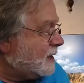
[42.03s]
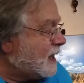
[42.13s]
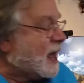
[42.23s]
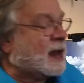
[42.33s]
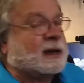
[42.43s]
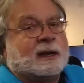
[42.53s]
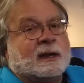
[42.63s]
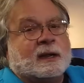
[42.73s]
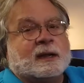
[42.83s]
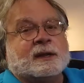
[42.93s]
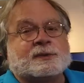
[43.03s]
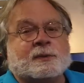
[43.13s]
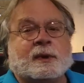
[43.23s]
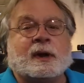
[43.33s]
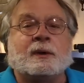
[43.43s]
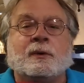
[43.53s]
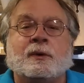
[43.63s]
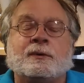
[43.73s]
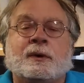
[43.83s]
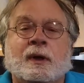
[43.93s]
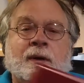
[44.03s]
that is what I wrote